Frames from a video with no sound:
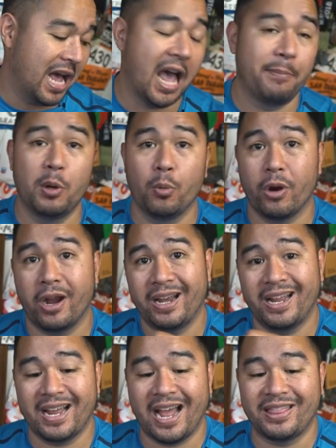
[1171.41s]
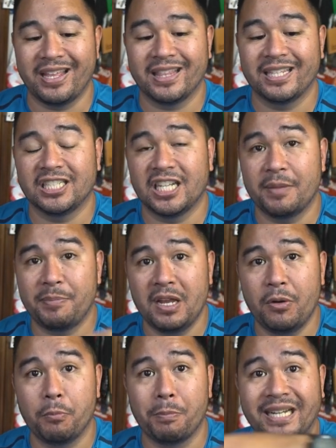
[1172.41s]
I've been wearing it. I think this is gonna
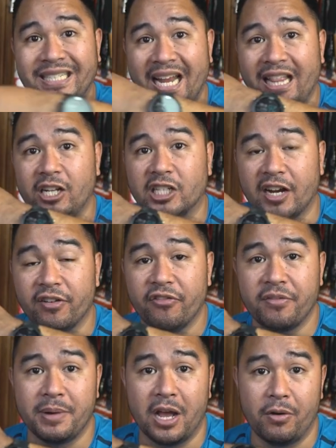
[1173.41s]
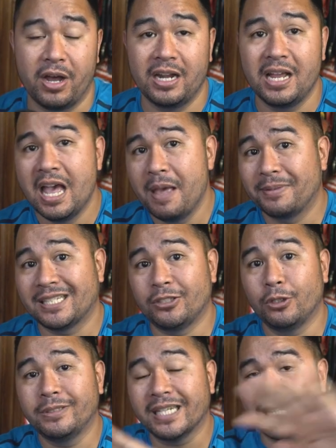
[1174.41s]
be my daily driver from now on, because I
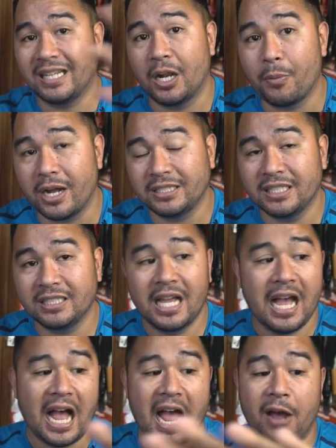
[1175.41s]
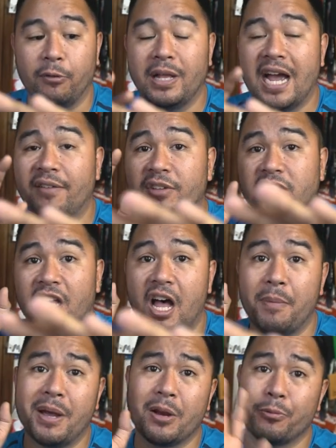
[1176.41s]
do test a lot of watches. I will have this
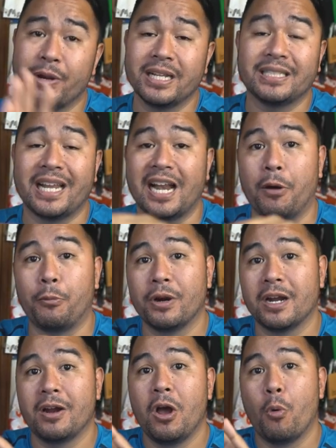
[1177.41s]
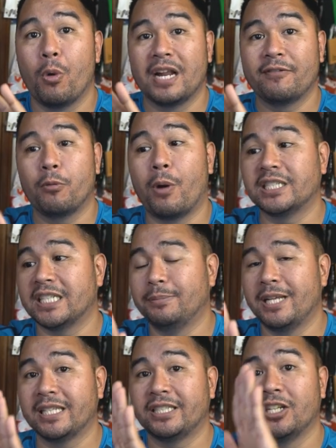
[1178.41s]
on my wrist and I'll wear whatever watch I'm
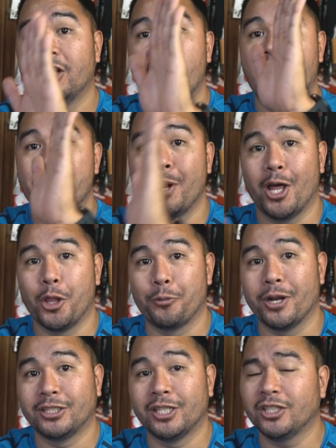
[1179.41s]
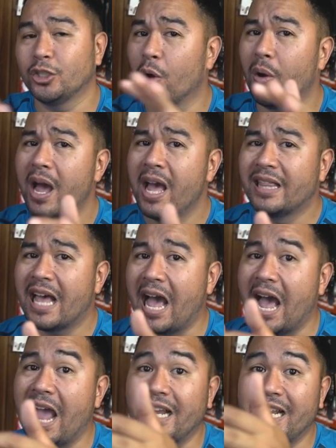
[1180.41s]
testing on my other wrist, just so that
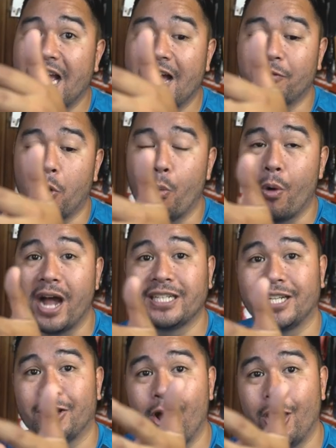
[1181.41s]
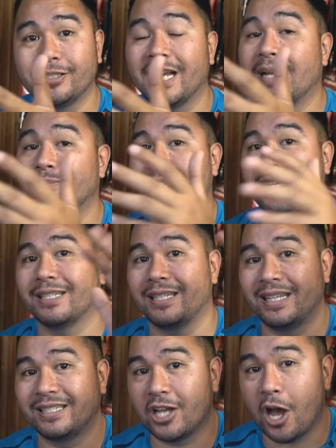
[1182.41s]
I can have a watch at all times that
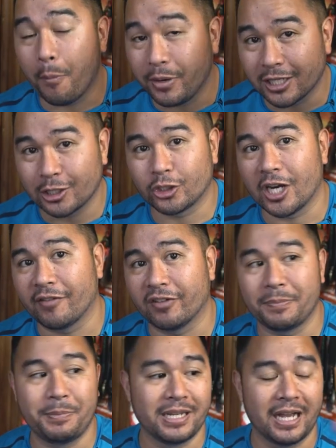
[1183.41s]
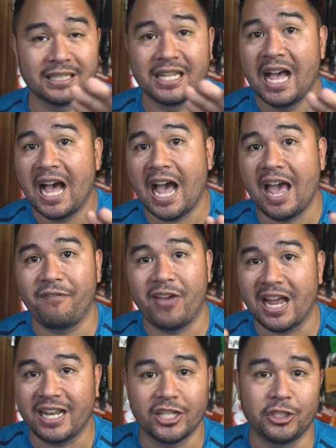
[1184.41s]
is always on Strava, because I've
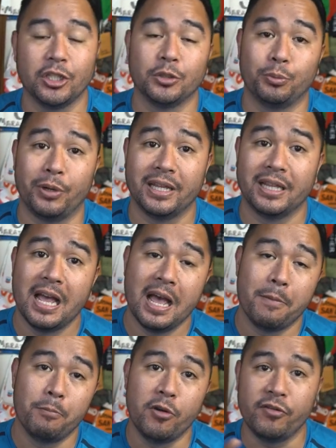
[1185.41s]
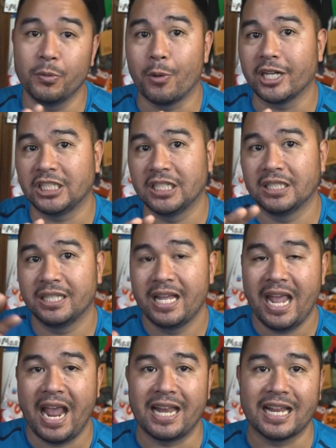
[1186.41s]
had issues with moving watches
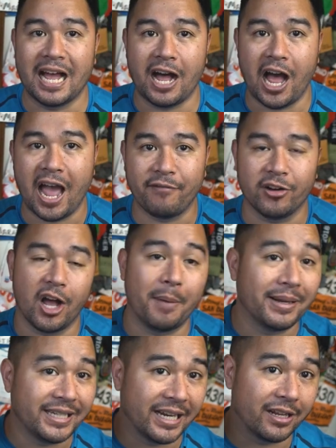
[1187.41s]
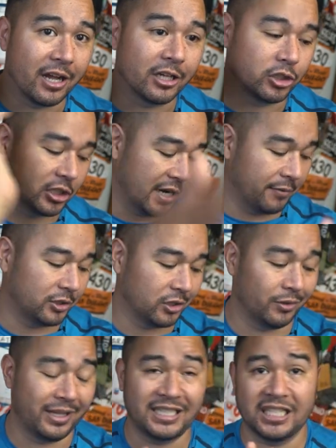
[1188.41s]
and not having all my data on Strava.
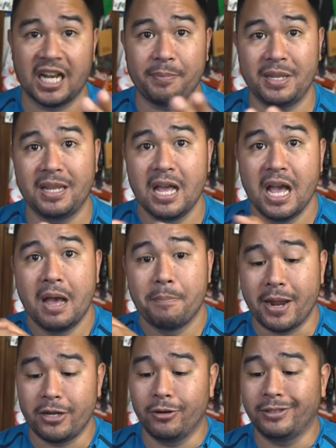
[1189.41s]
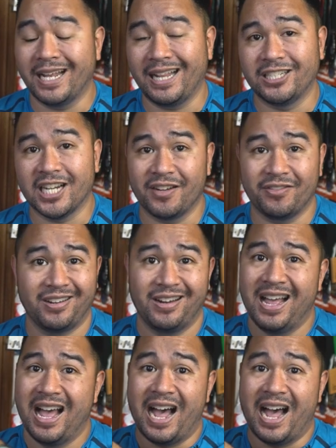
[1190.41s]
So this is gonna be my new daily driver.